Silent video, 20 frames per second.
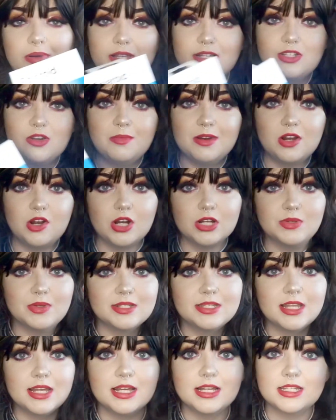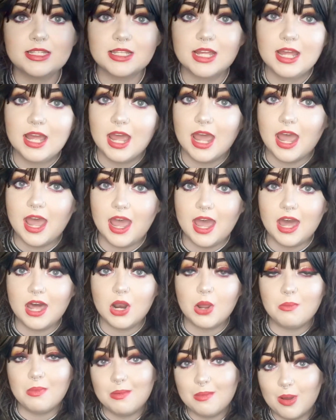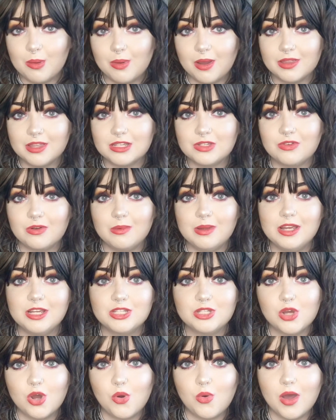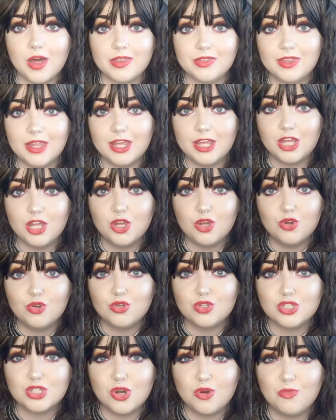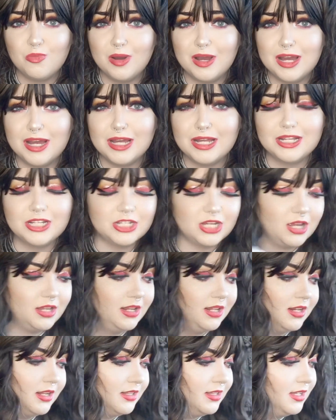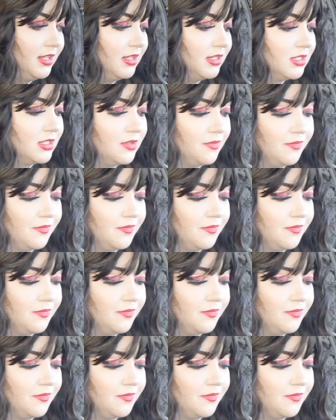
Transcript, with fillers: this on my Christmas list and my mom got this for me so thank you so much i needed these